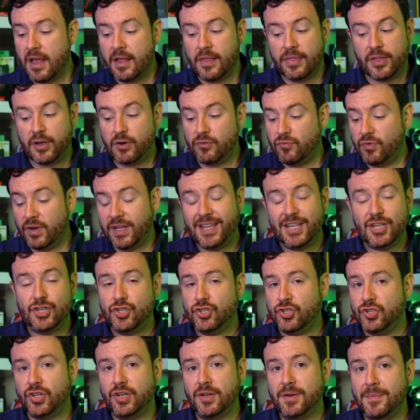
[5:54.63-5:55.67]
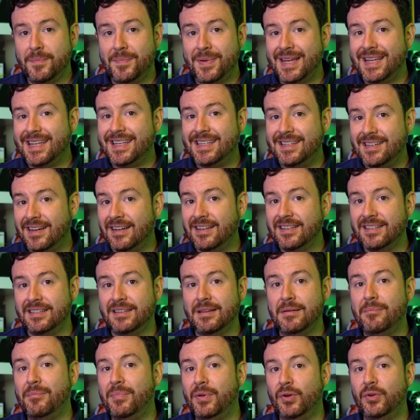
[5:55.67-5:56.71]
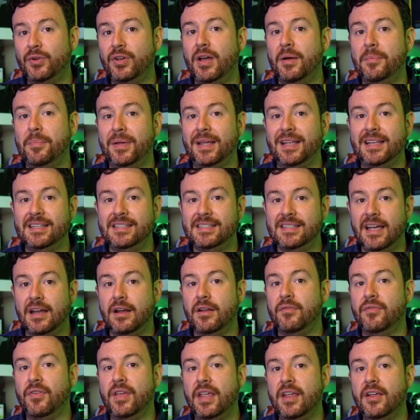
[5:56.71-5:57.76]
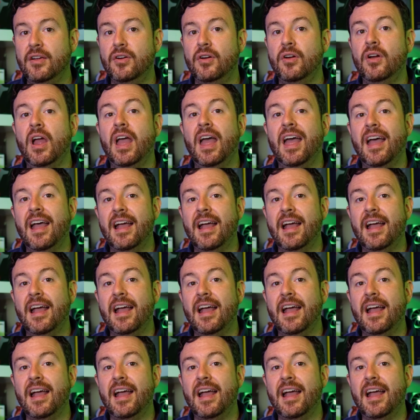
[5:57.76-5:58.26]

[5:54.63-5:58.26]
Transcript: there really shouldn't be dust and buildup inside of here